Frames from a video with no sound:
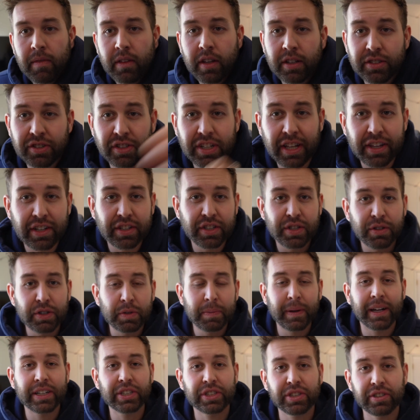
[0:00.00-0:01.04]
So nothing too
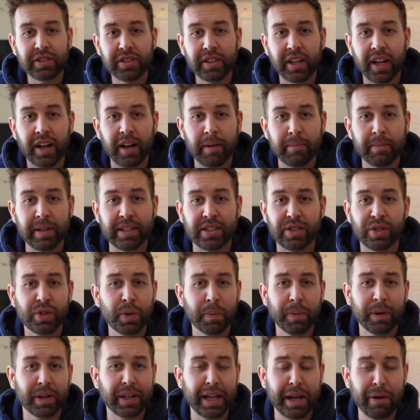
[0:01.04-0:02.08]
special, it's
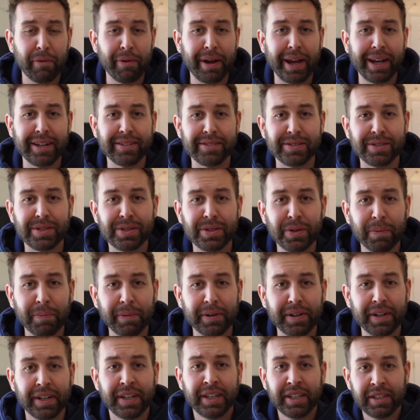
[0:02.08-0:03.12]
super lightweight and
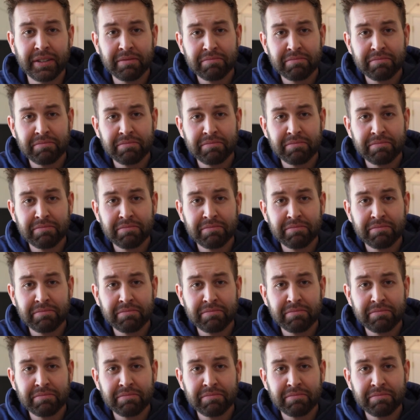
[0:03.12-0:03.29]
super